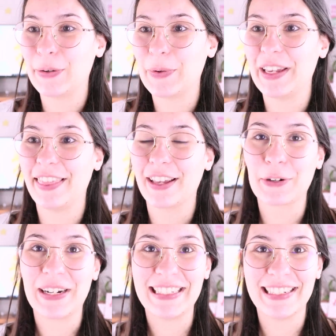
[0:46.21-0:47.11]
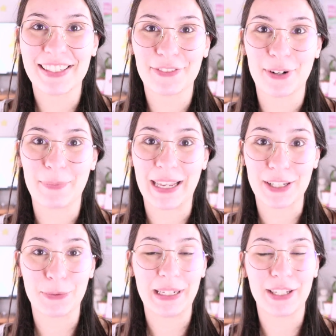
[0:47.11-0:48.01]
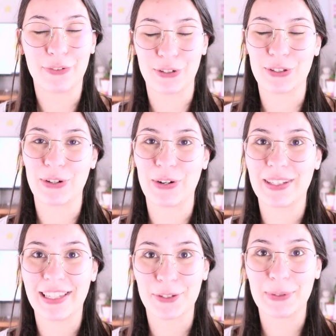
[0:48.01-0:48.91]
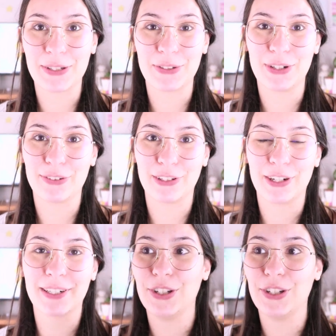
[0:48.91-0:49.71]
with the craziness from last week, if you saw last week's studio vlog,